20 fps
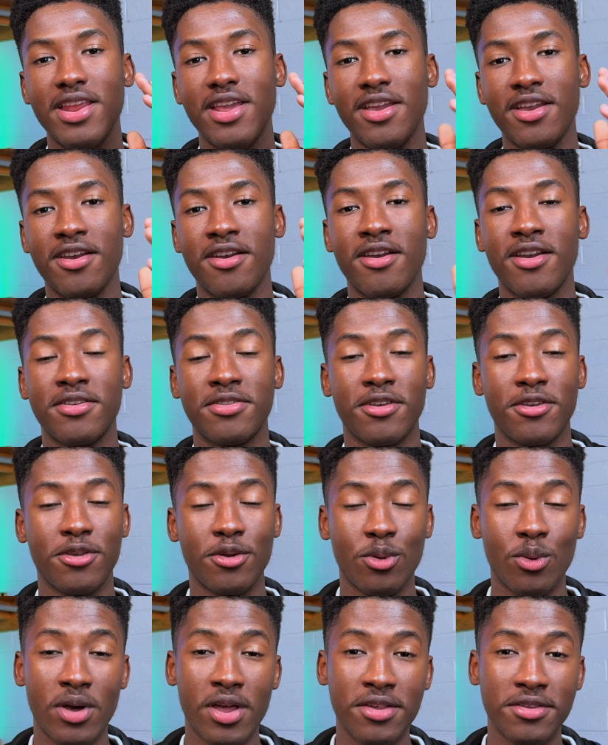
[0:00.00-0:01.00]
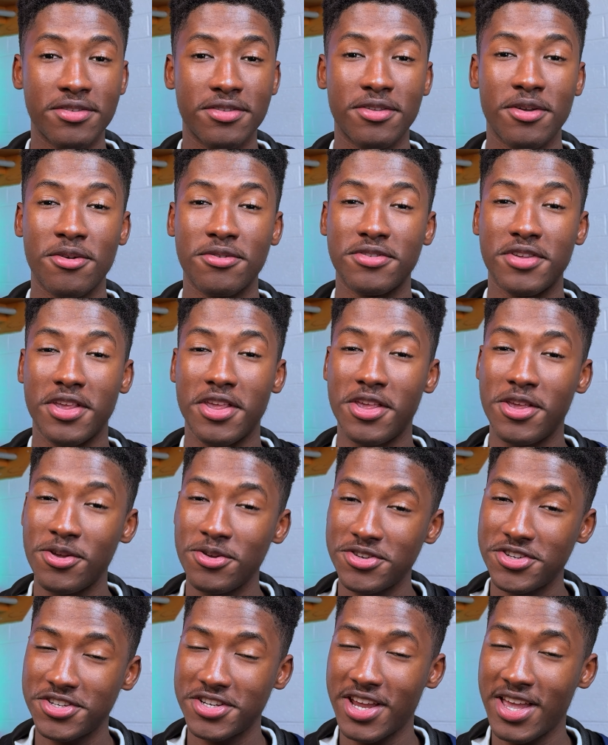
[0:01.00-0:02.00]
here in the US, there's a
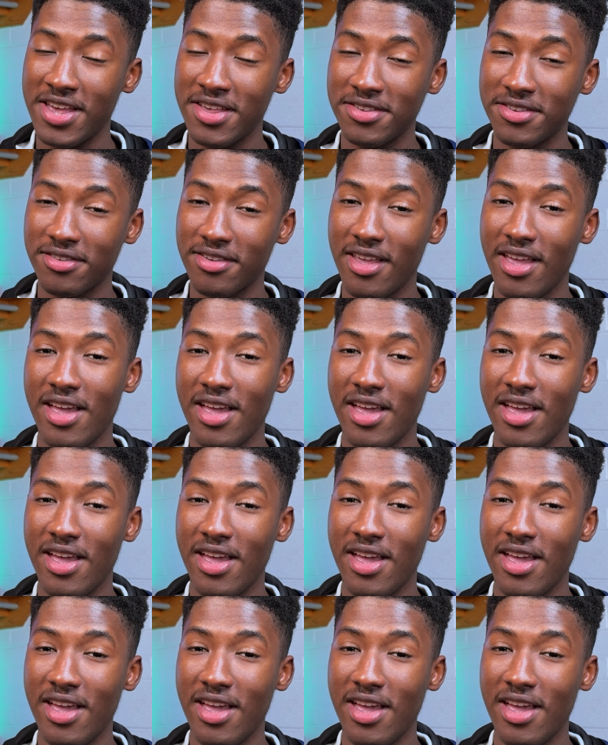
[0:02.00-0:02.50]
huge chance